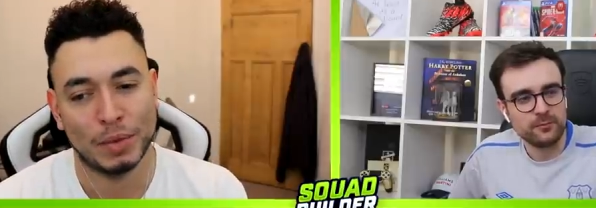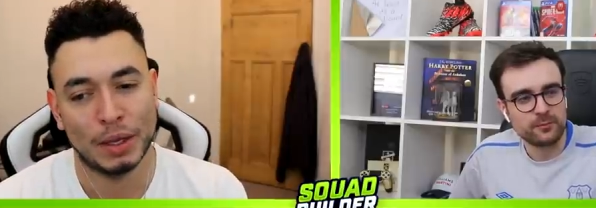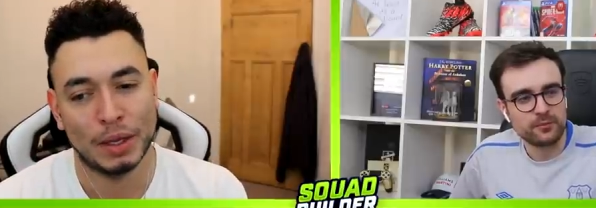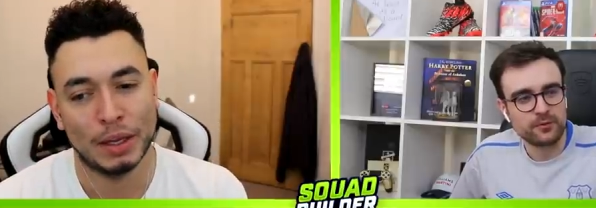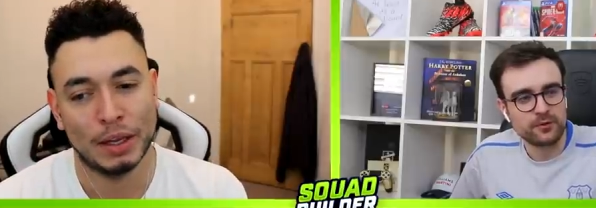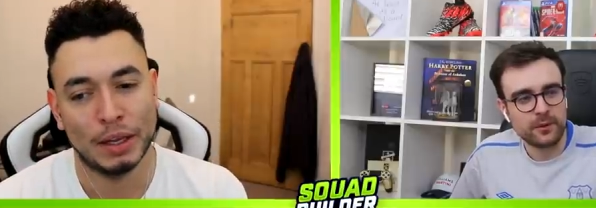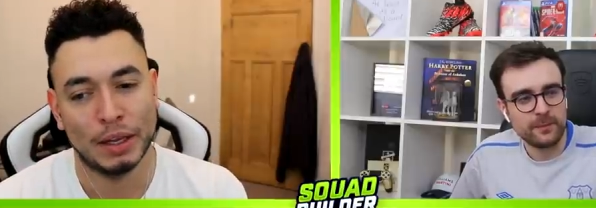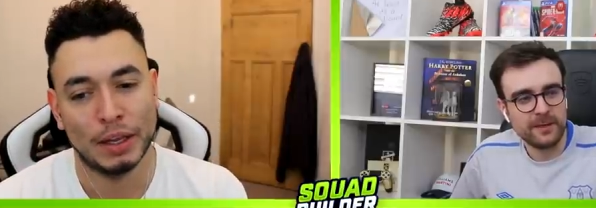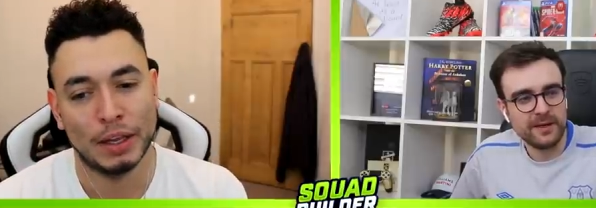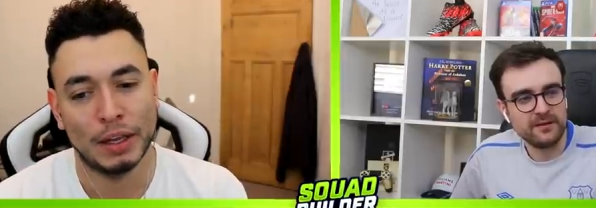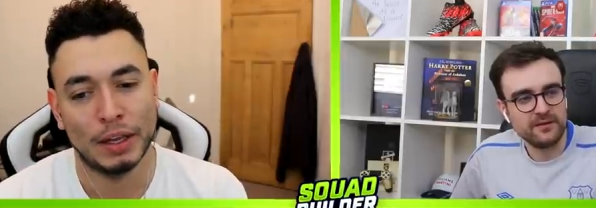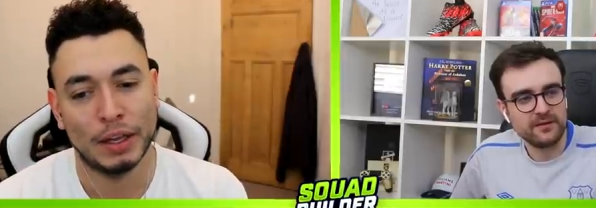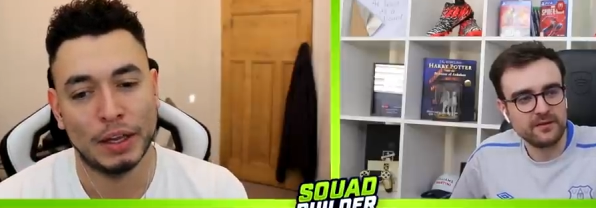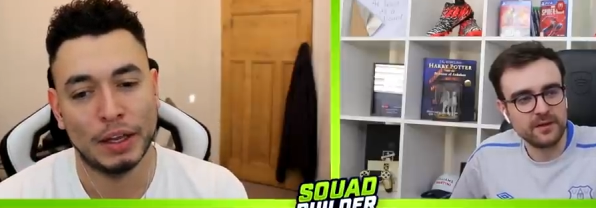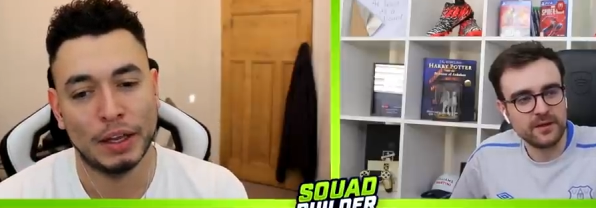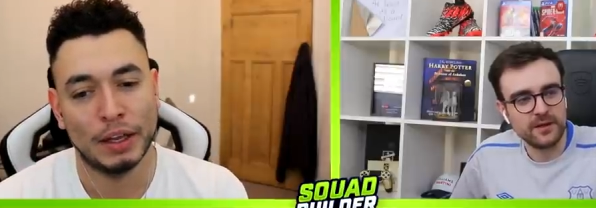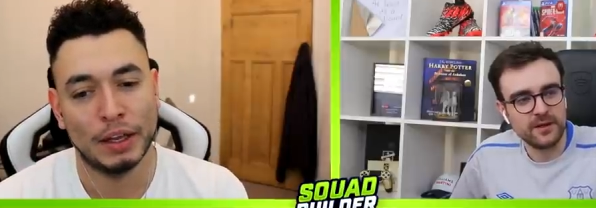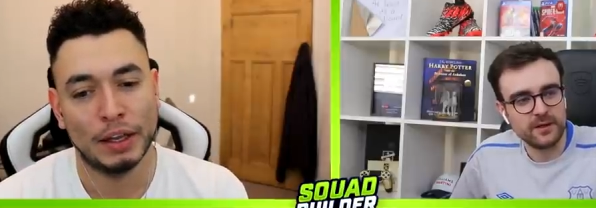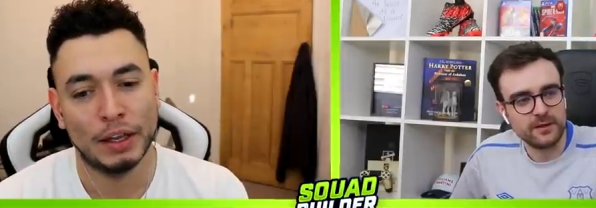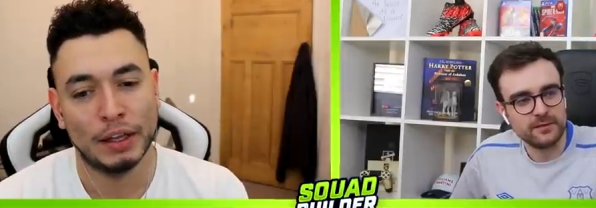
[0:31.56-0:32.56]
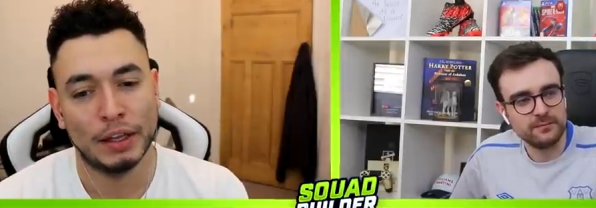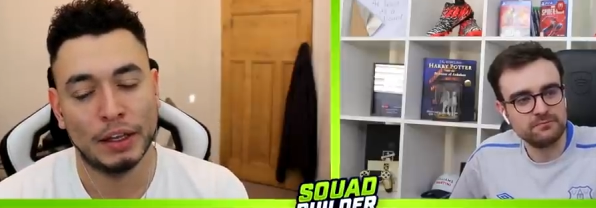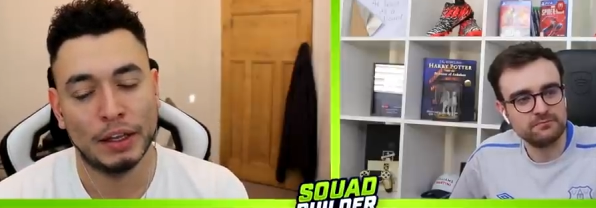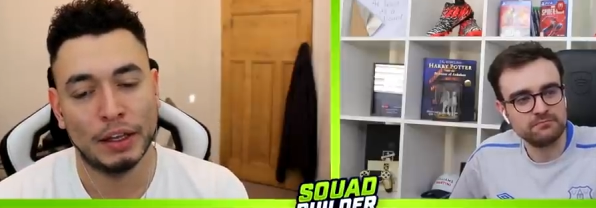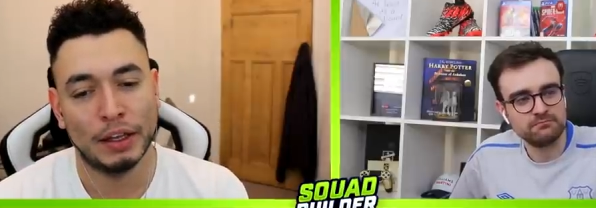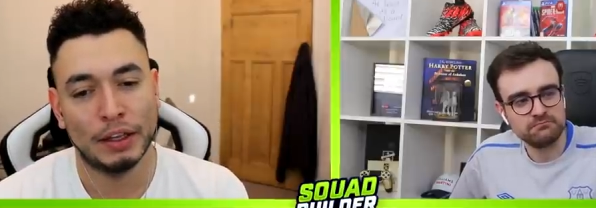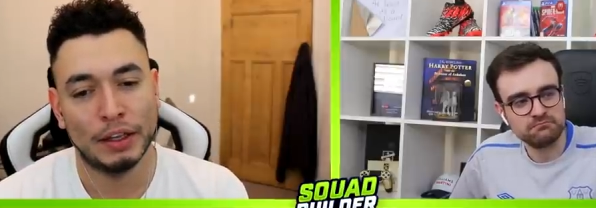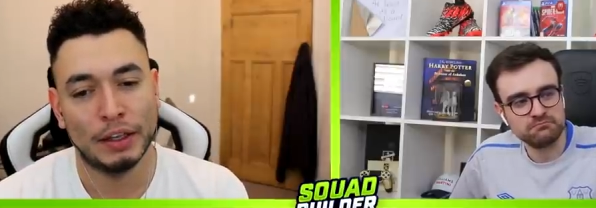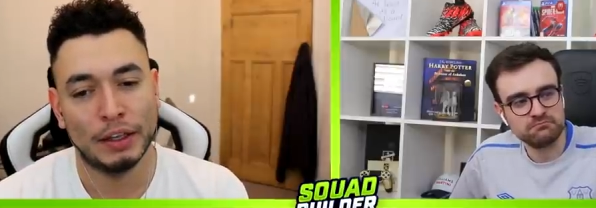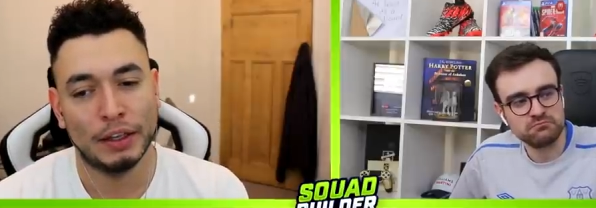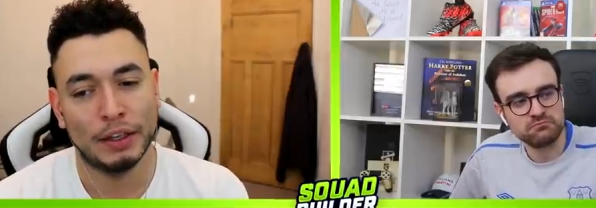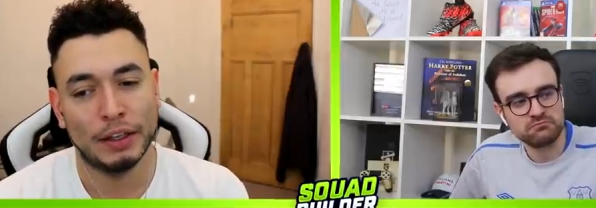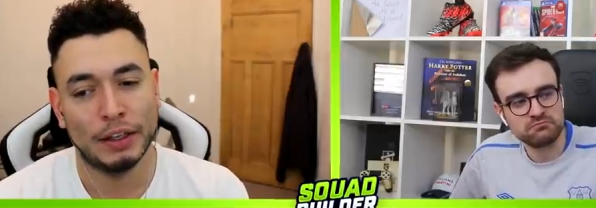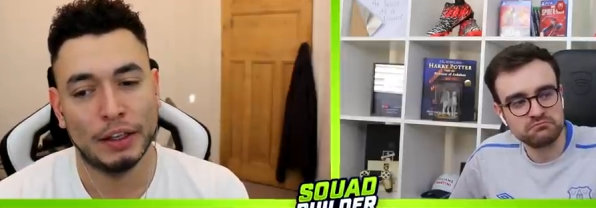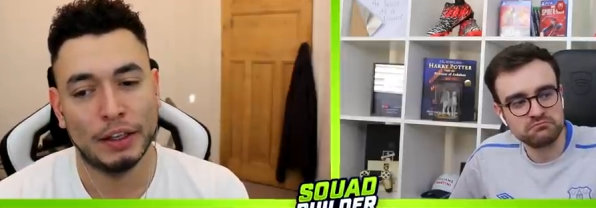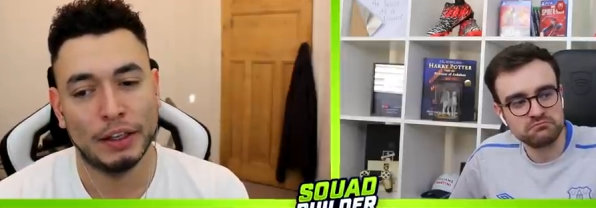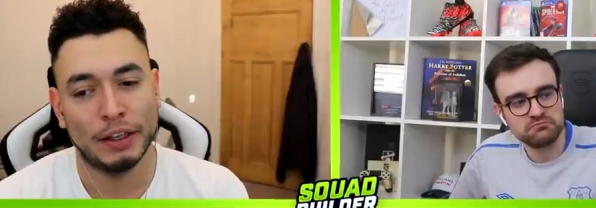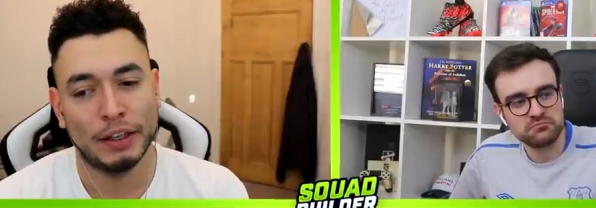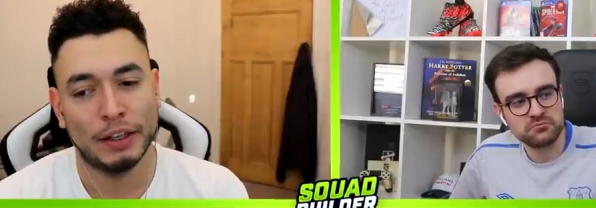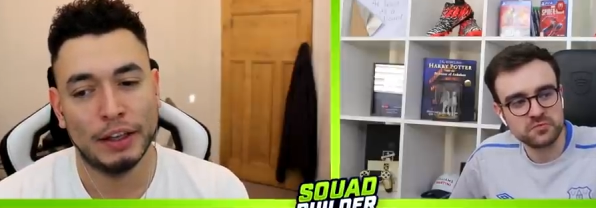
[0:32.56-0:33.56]
Speaker 1: Promes, and then.
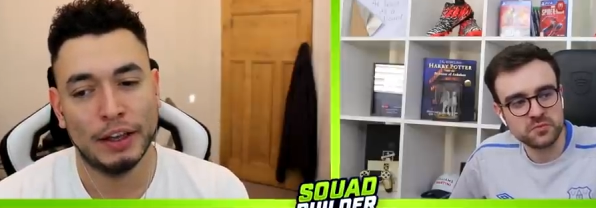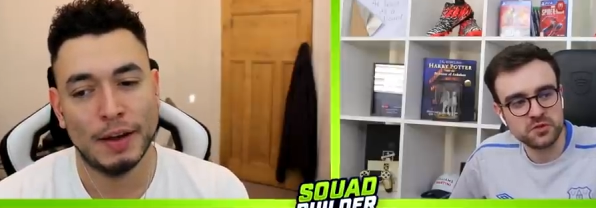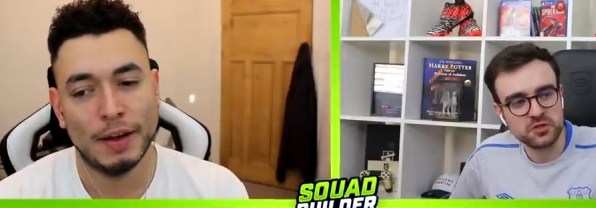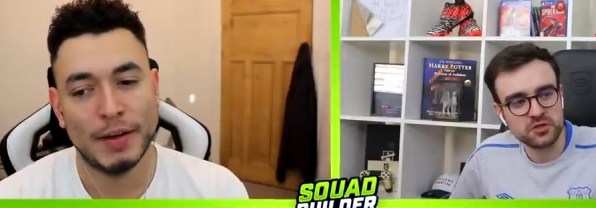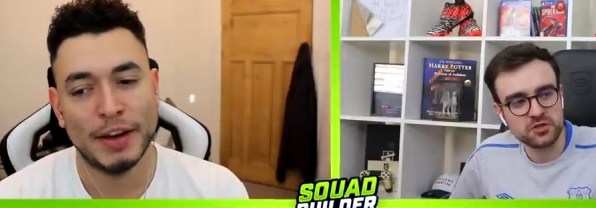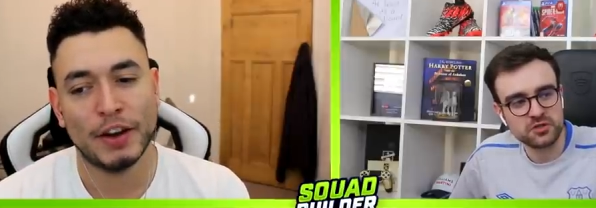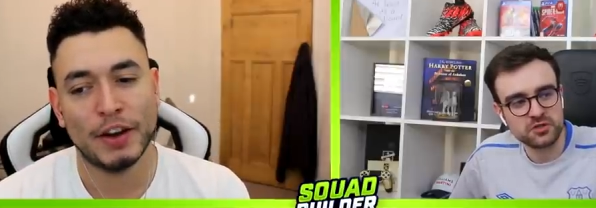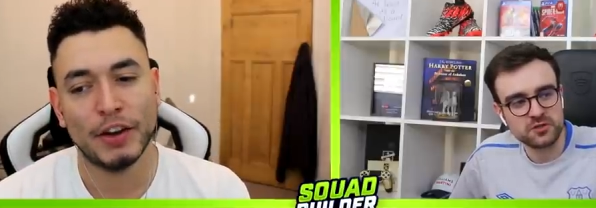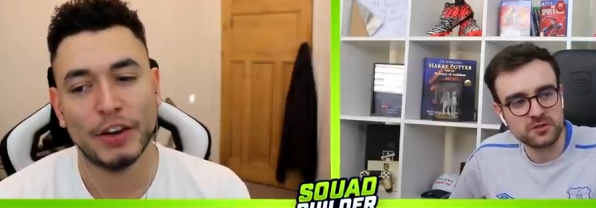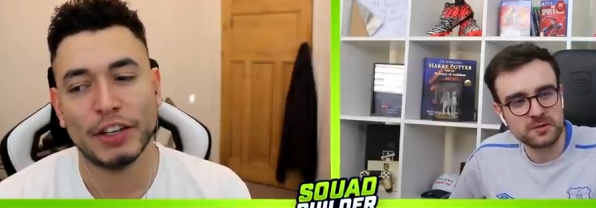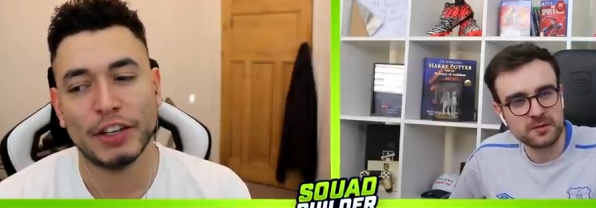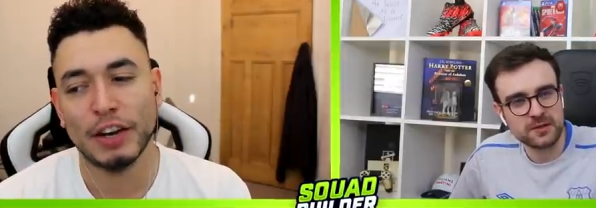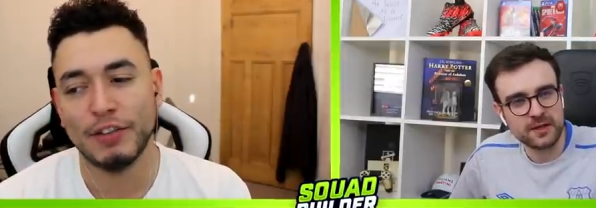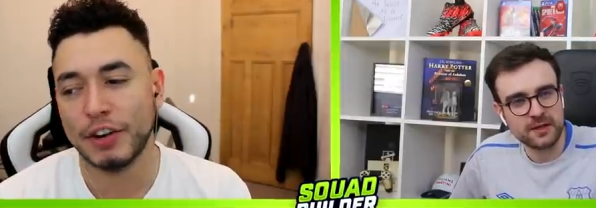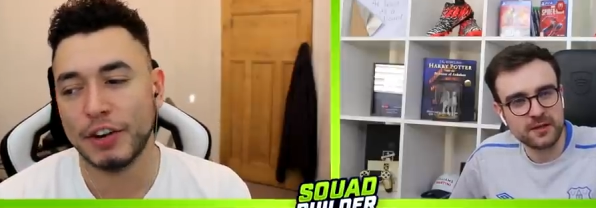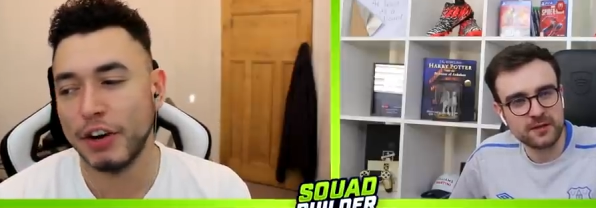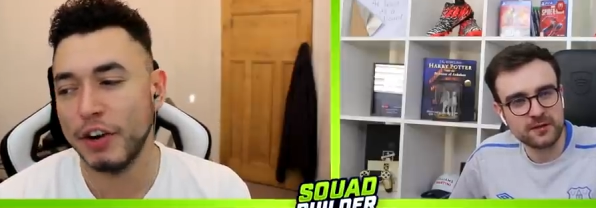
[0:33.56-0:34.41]
Speaker 2: I mean, you got yourself a